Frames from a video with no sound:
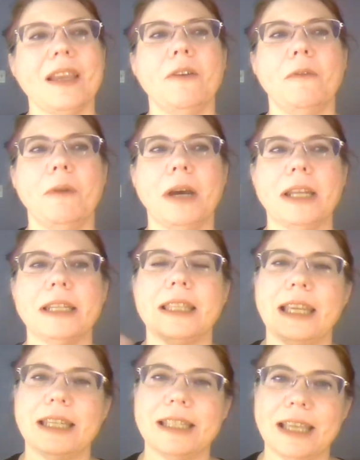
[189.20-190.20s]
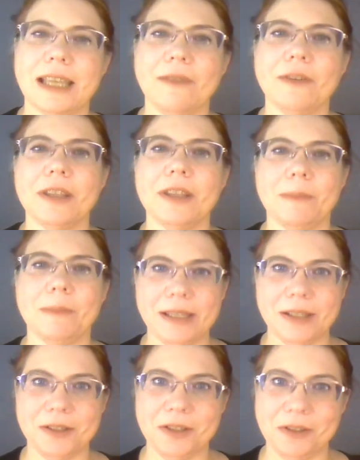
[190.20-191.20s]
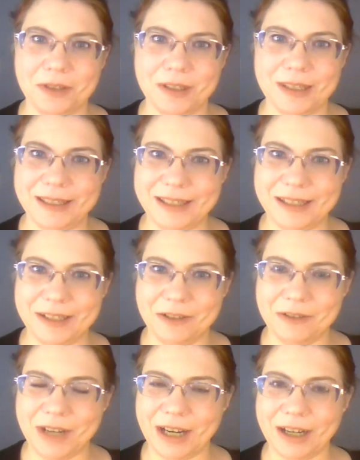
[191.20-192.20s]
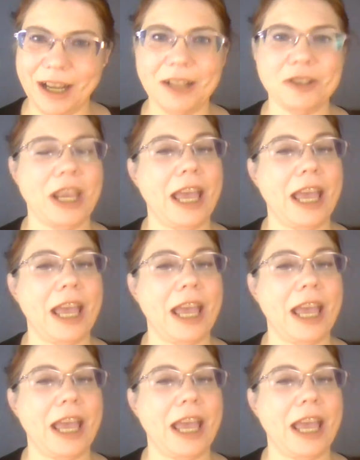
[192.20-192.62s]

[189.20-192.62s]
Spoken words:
what they discovered at the Massachusetts Institute of Technology,